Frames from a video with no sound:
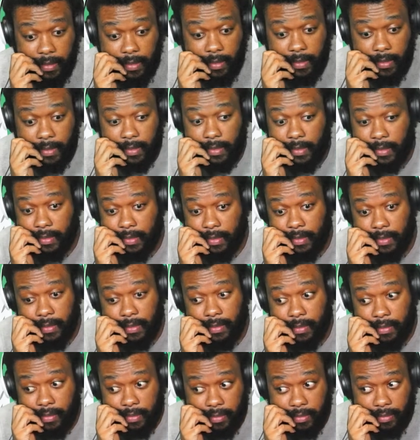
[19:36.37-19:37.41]

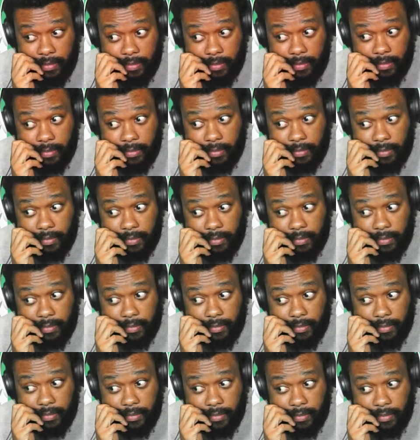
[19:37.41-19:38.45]

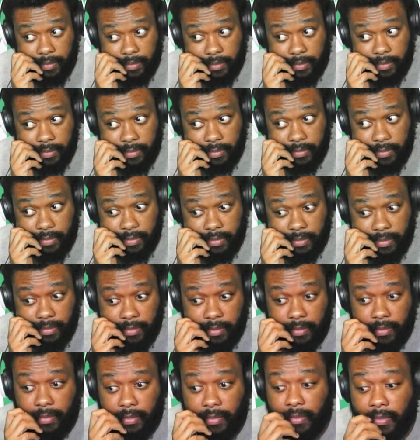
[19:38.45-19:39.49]

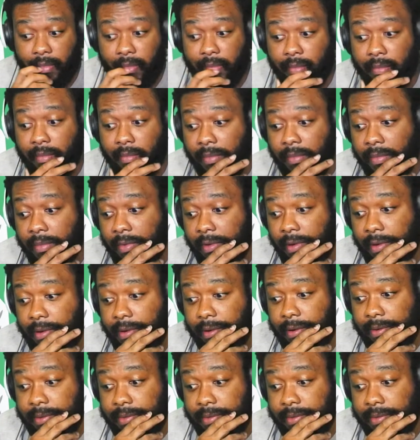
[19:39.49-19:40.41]
[no speech]